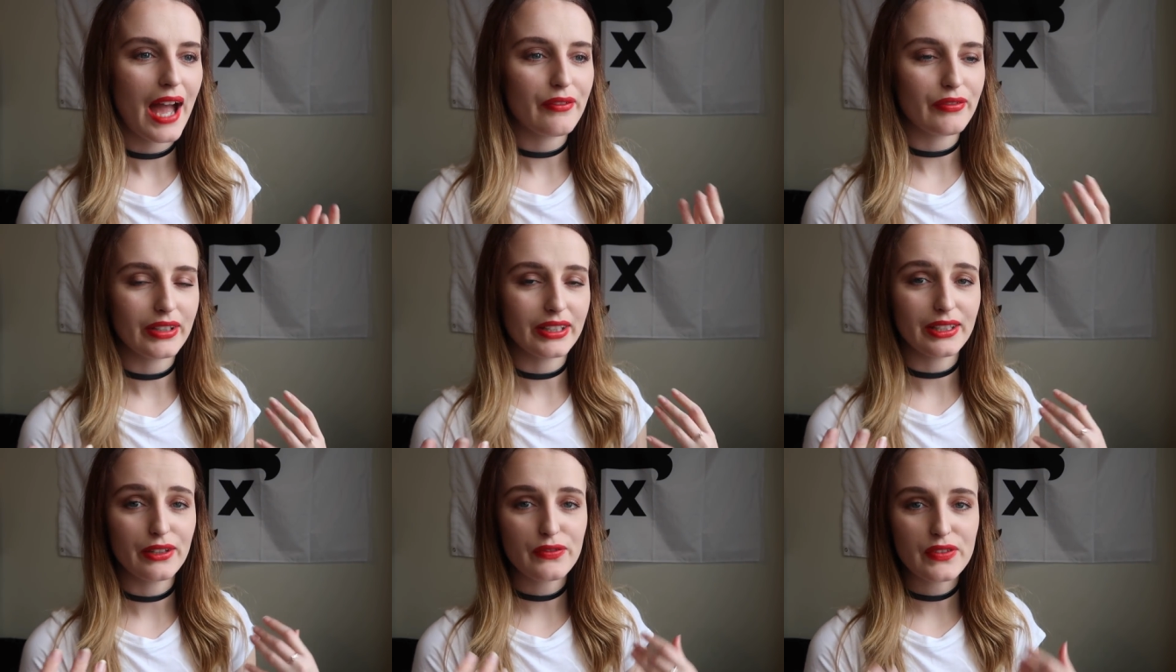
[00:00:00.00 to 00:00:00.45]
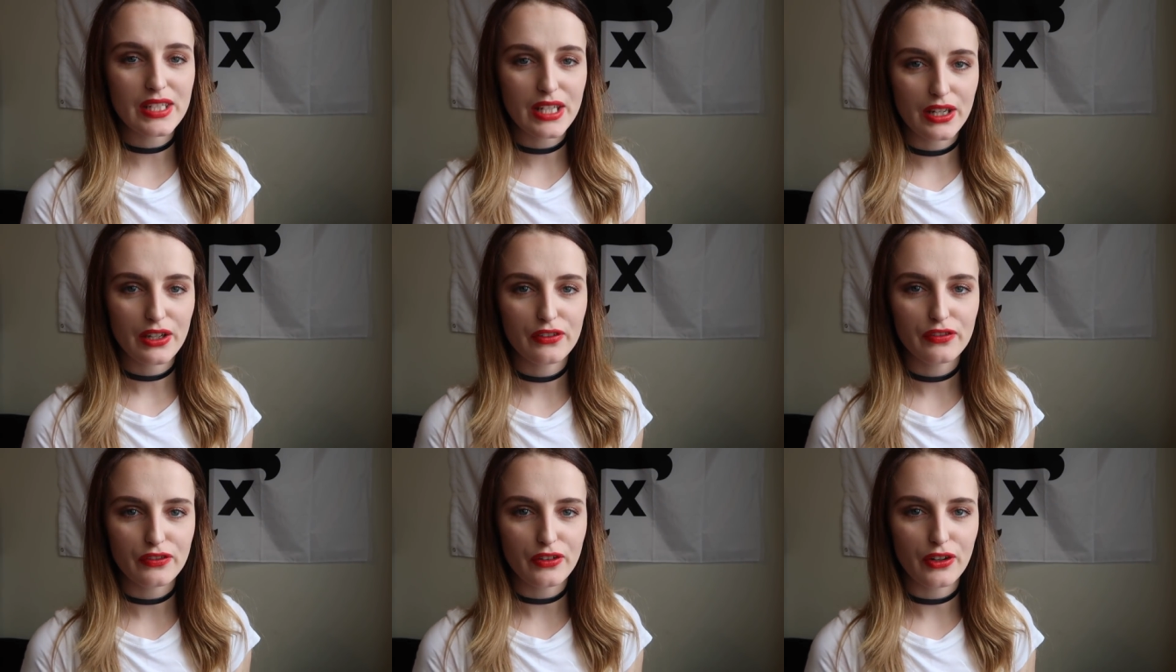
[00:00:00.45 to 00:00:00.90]
having lived
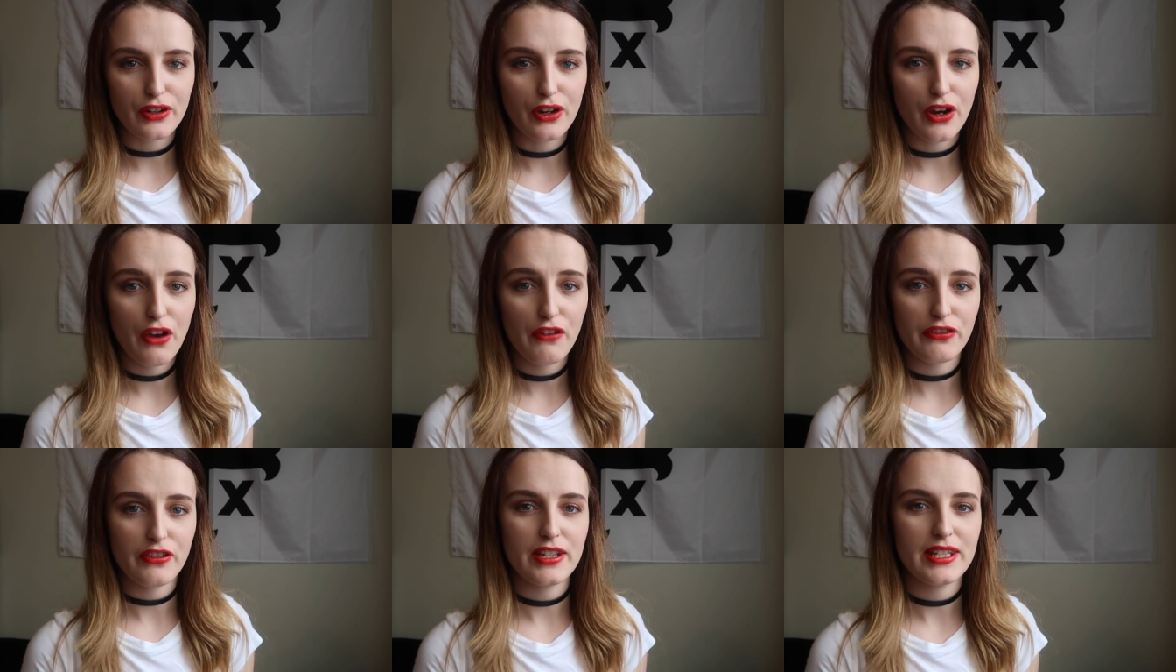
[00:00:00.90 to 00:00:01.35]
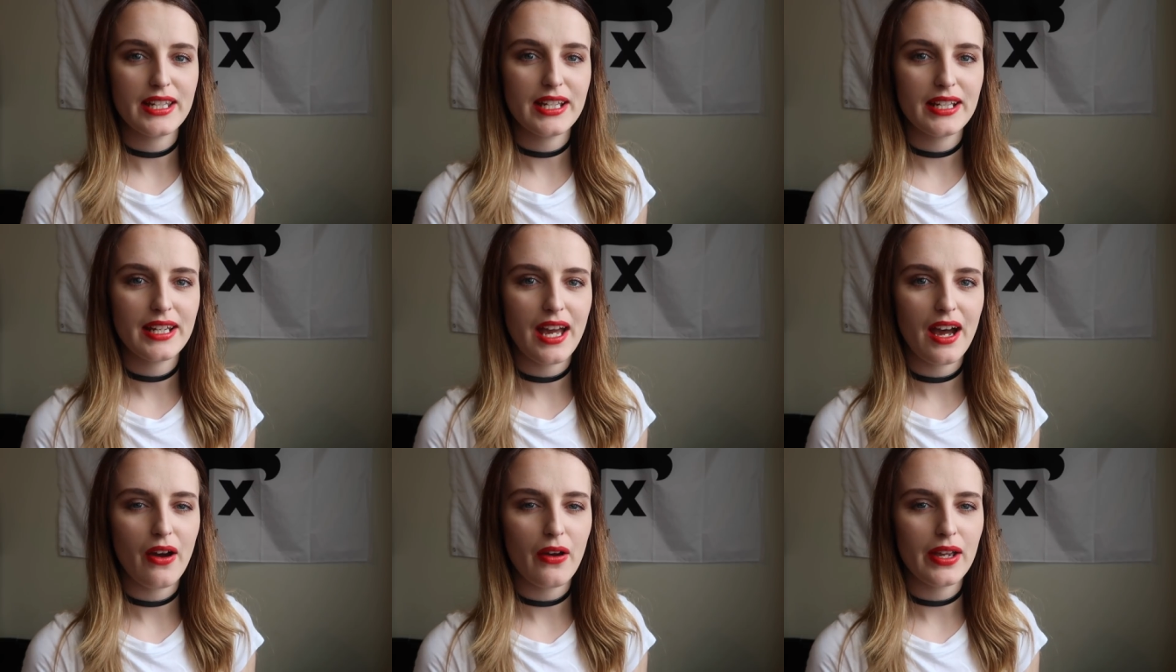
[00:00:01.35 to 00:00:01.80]
here for over a
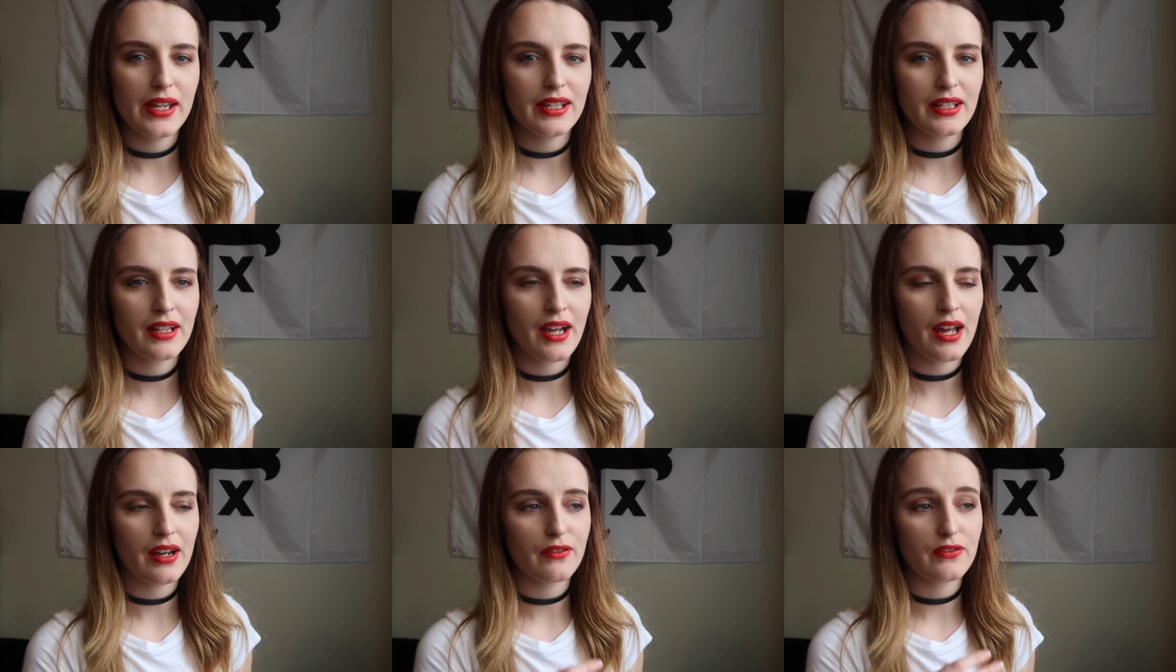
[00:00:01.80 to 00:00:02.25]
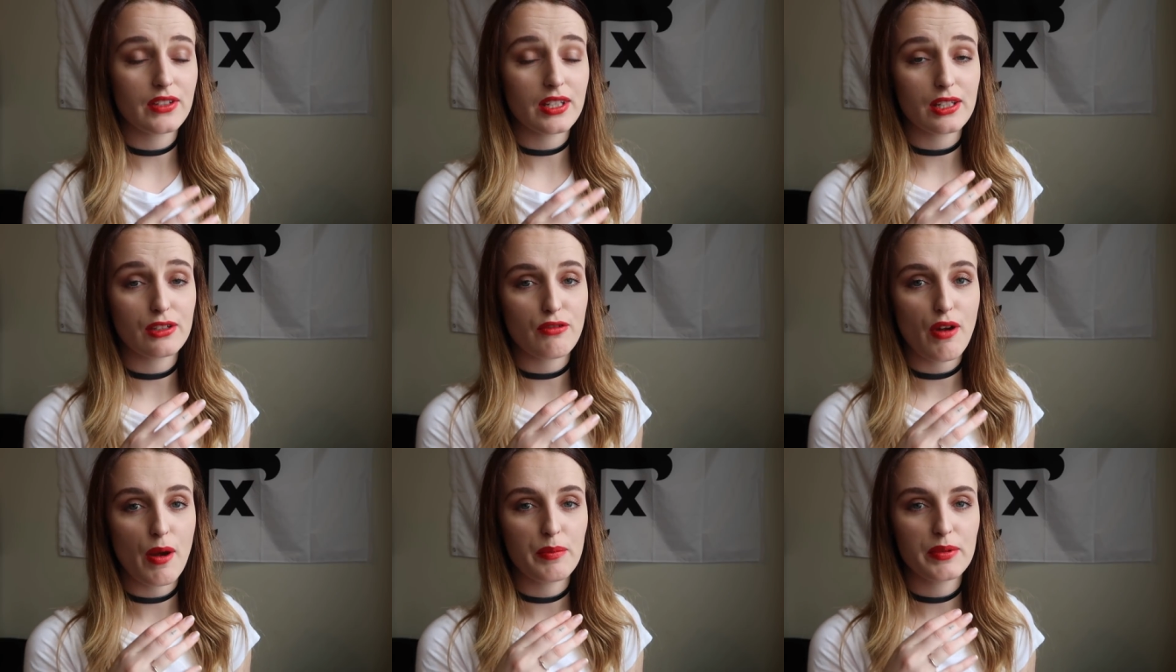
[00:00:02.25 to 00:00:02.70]
year now, it kind of
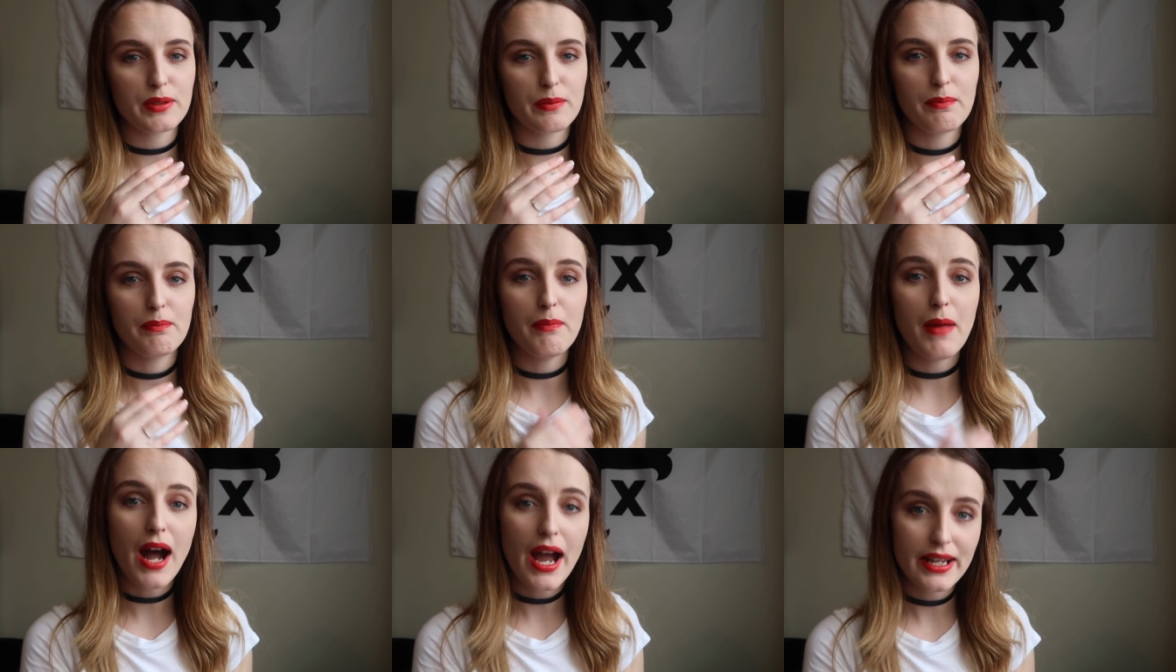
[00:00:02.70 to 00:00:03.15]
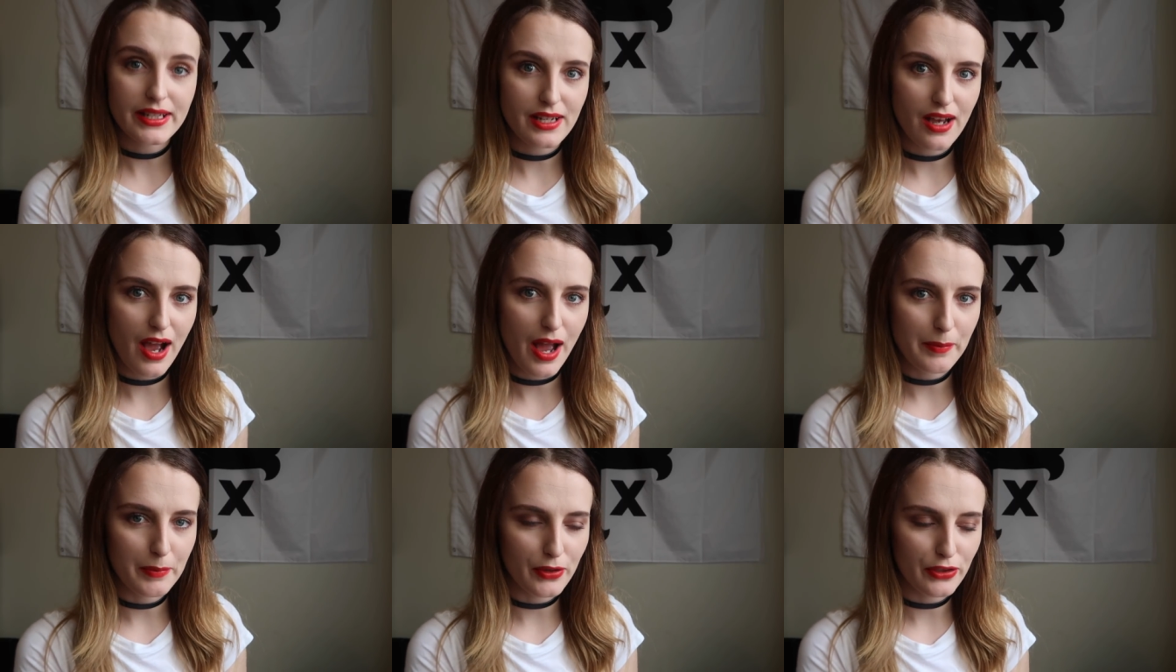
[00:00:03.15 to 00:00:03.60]
disrupts my
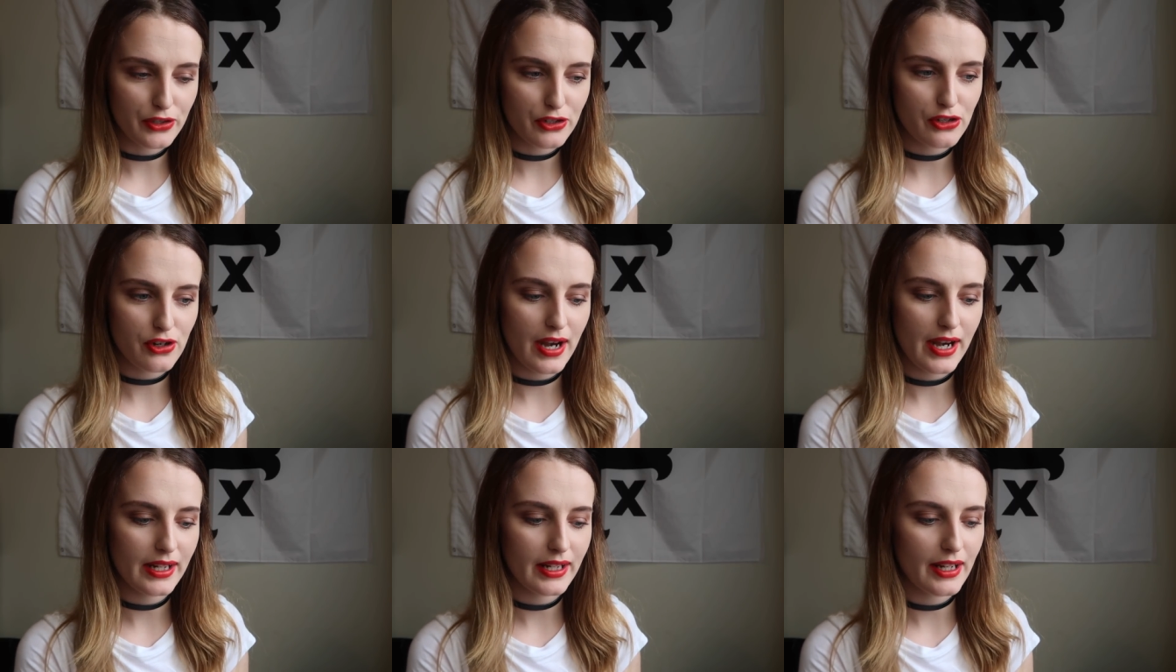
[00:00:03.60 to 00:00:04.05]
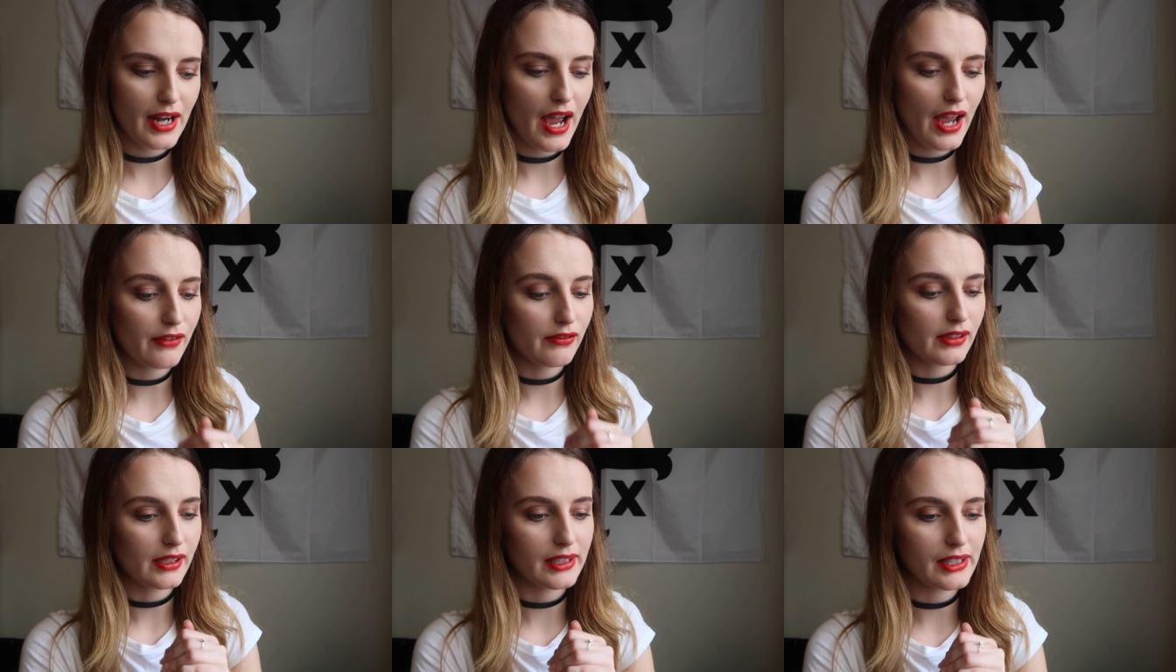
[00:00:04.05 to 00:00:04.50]
time on the train and
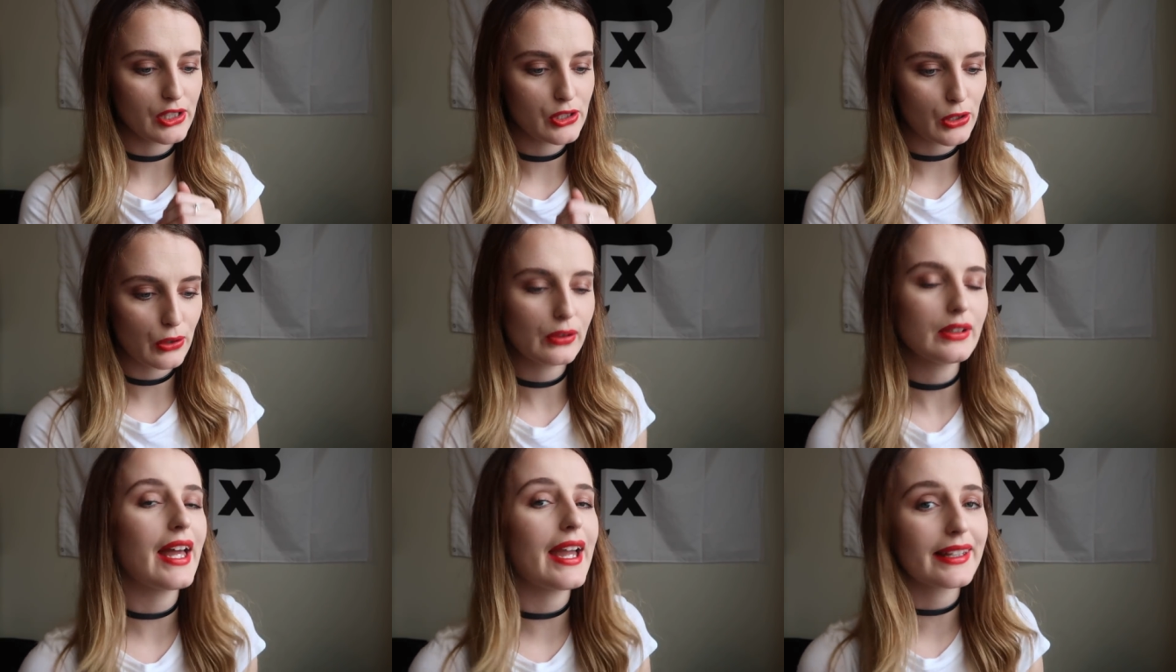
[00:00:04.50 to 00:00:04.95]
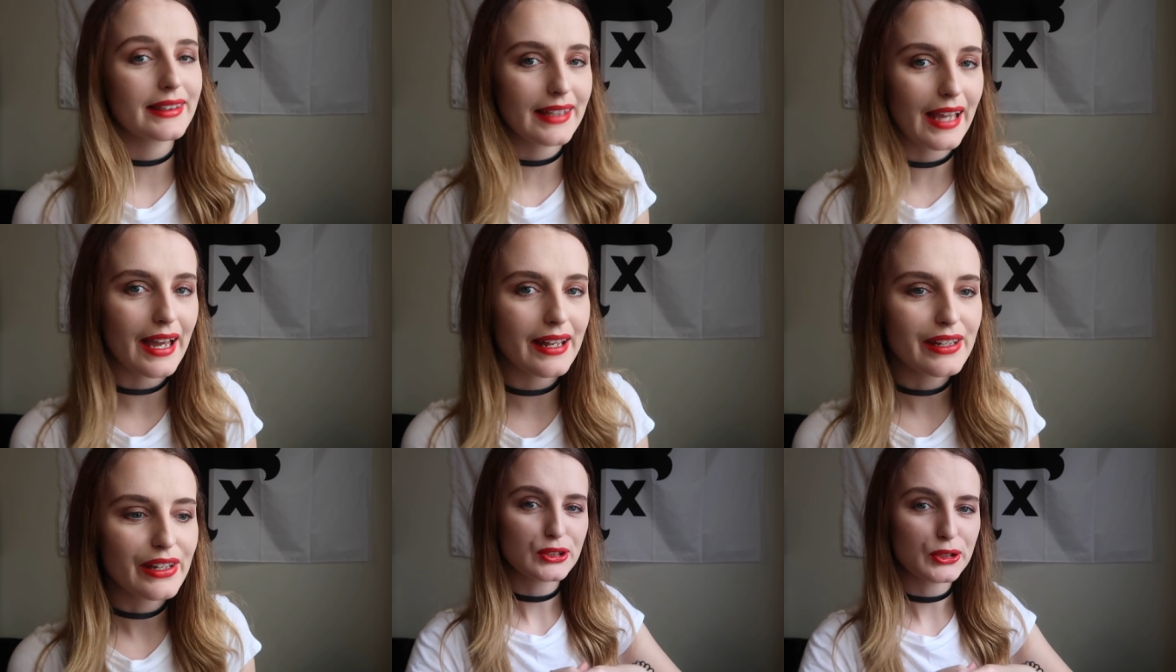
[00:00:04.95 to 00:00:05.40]
I really don't like that.